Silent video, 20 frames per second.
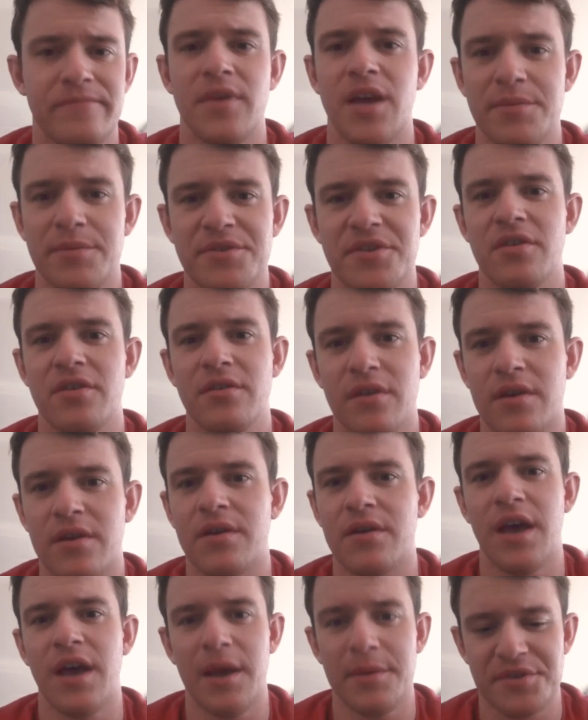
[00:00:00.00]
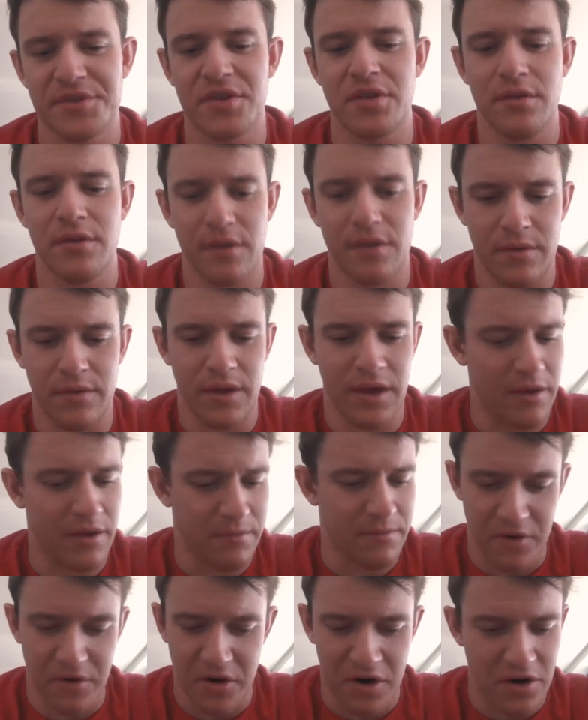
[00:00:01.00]
Absolutely, absolutely. Yeah. yeah,
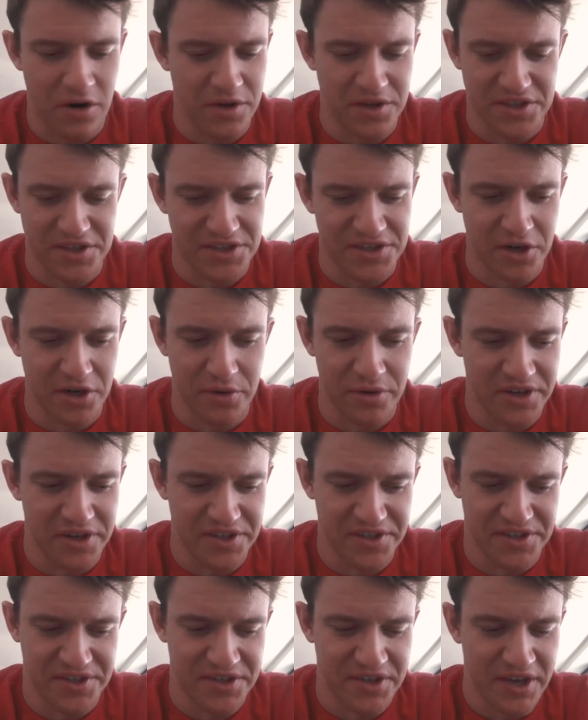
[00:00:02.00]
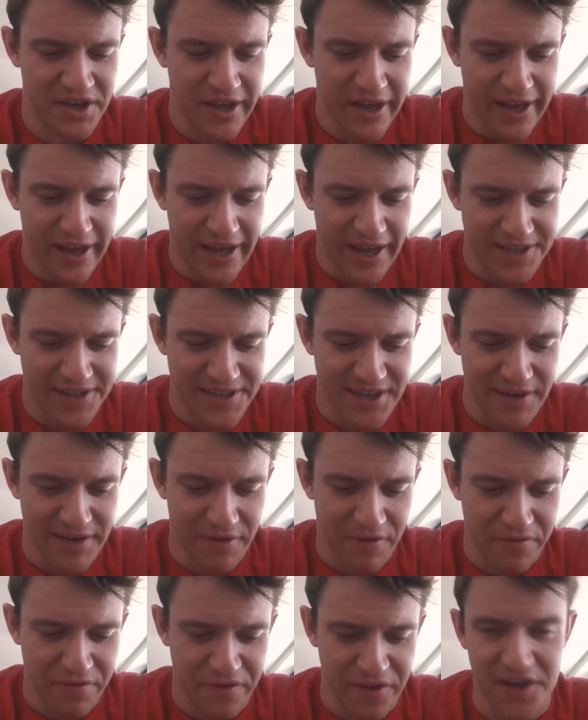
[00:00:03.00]
you're always. It's always. It's
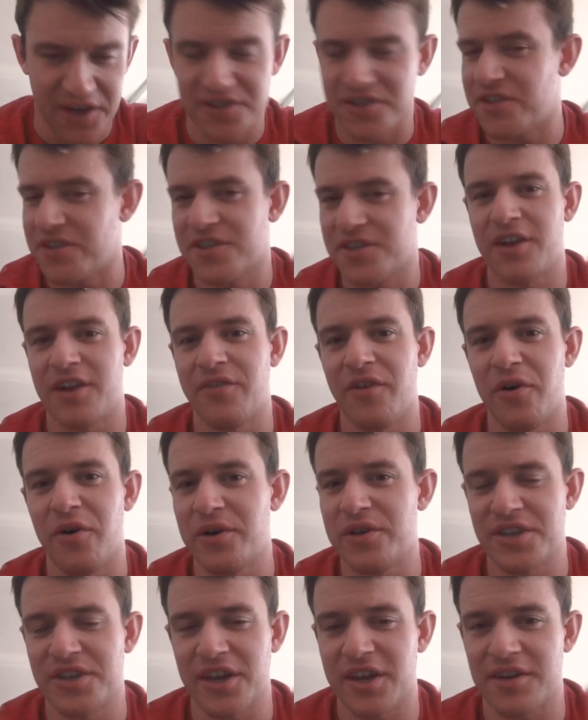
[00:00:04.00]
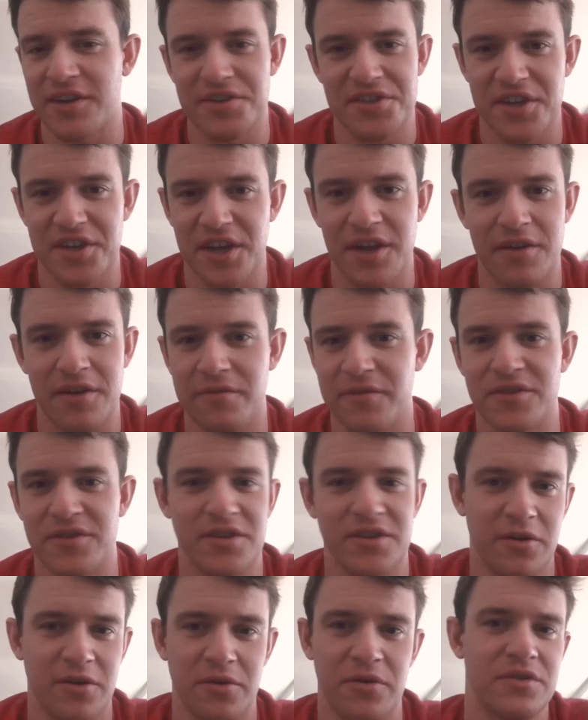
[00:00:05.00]
never finished. It's kind of always like in a state of
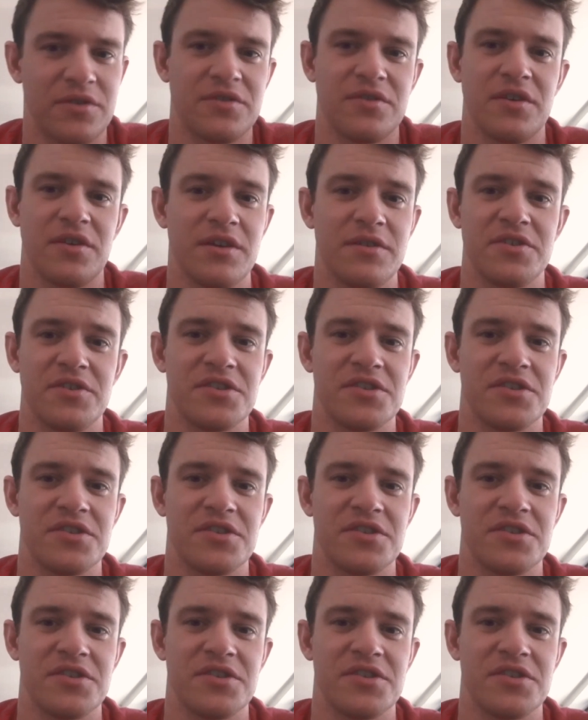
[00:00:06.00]
continuously.